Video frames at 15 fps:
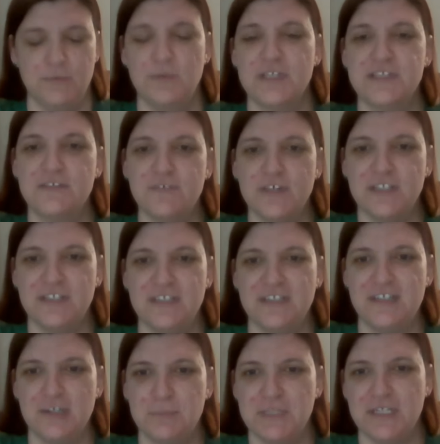the funding
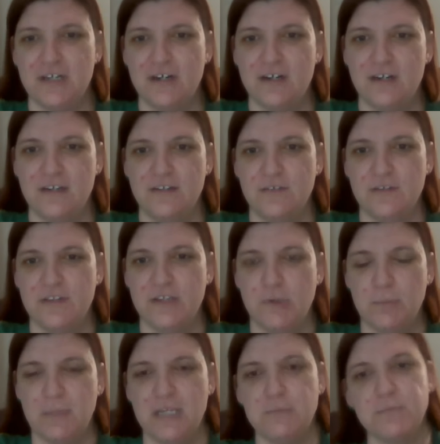coming on, there
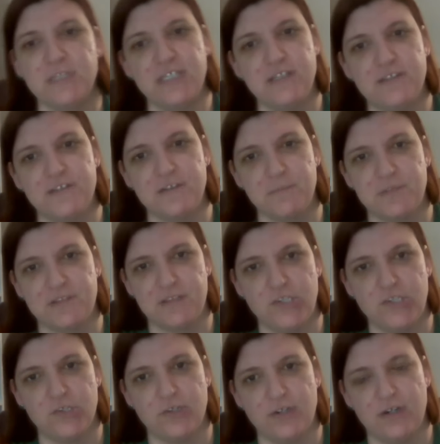might be some
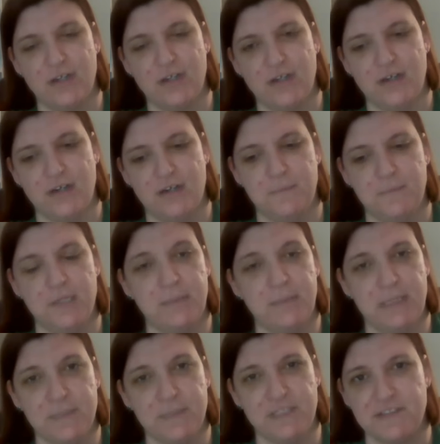sneaker
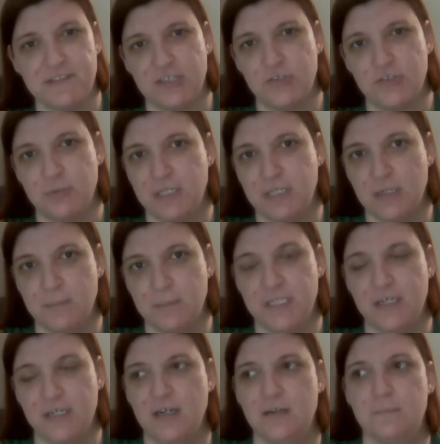amendments that could be coming
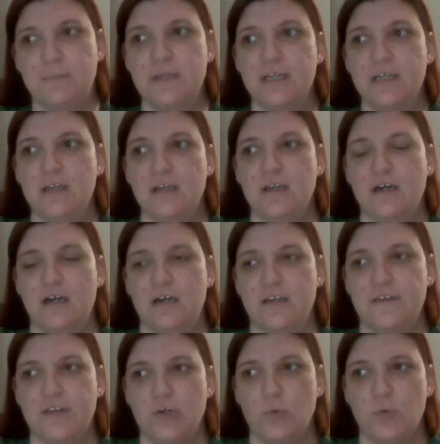up.
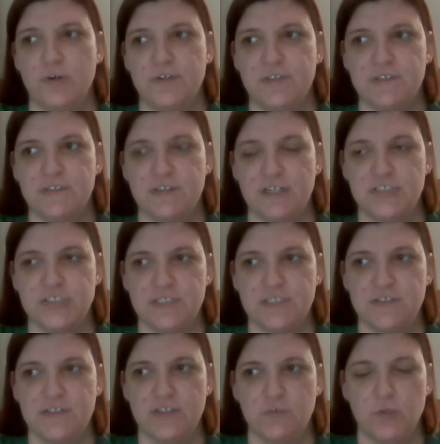There were discussions
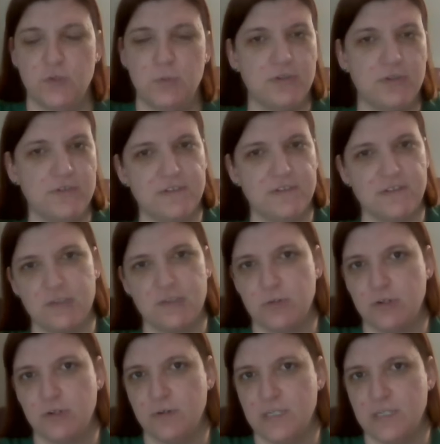and rumors that they were
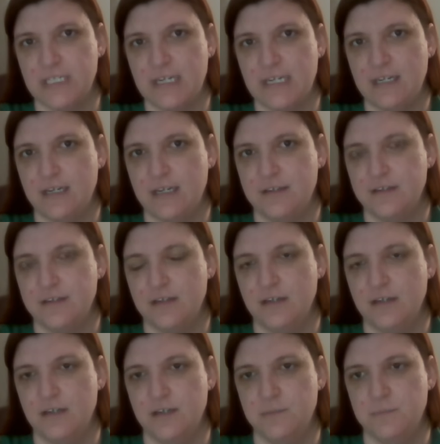going to add
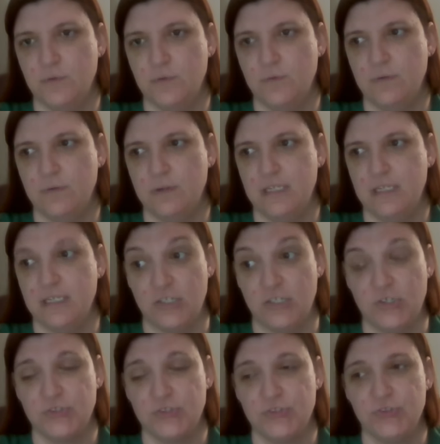and
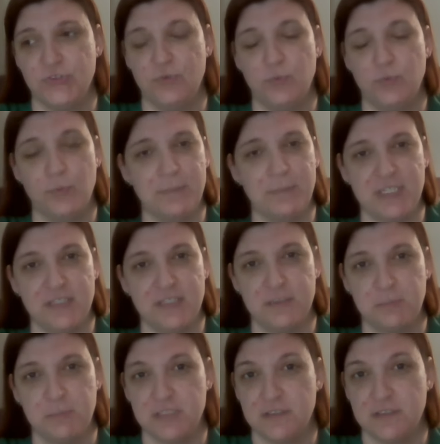include women in the
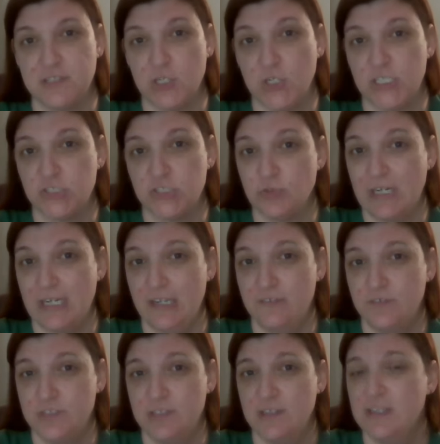military
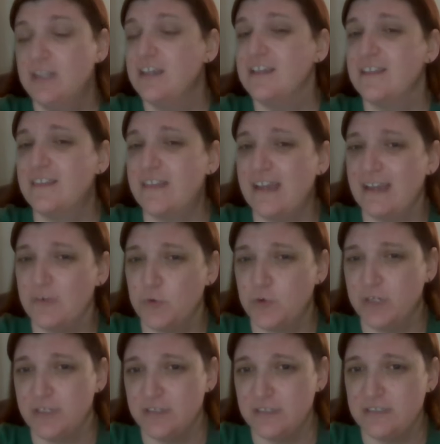draft. That
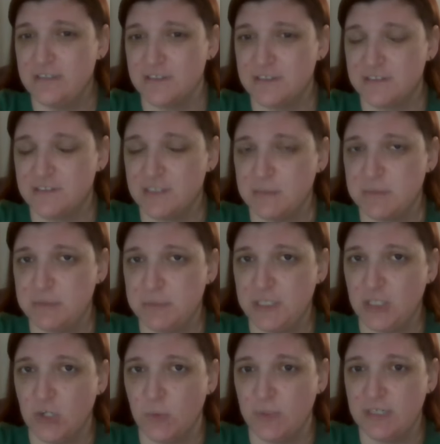one doesn't seem to be
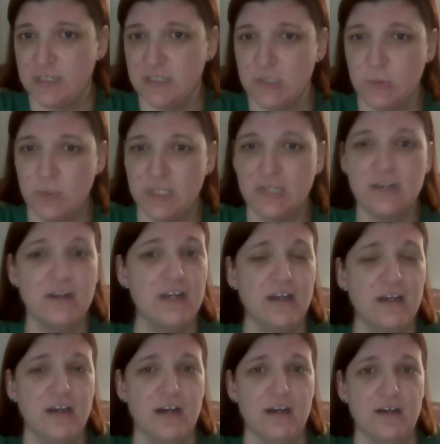going anywhere.
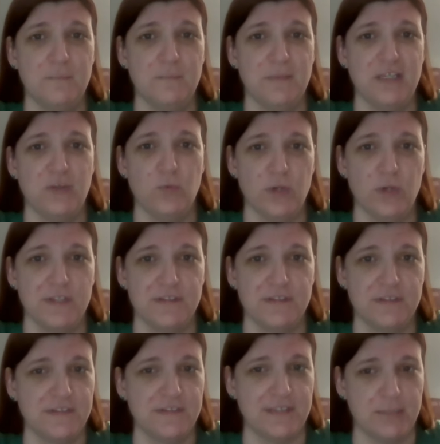It was on the
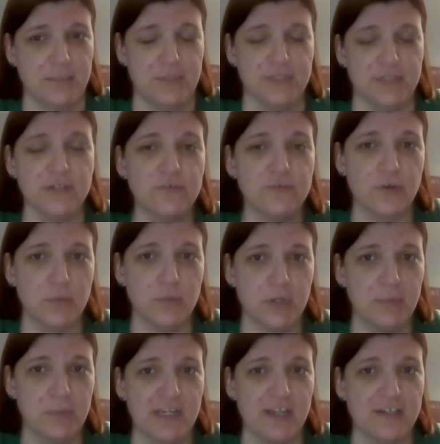Senate bill for a
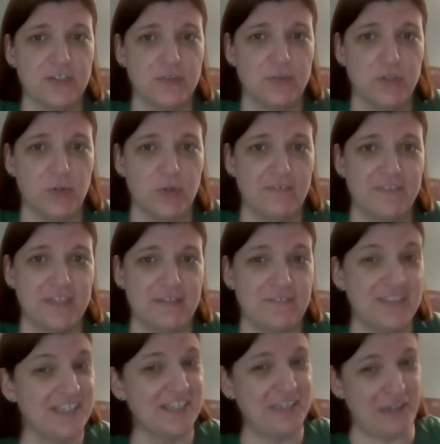moment. I don't know if they've
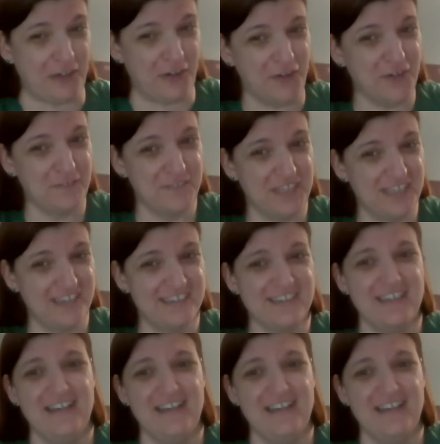taken it off yet.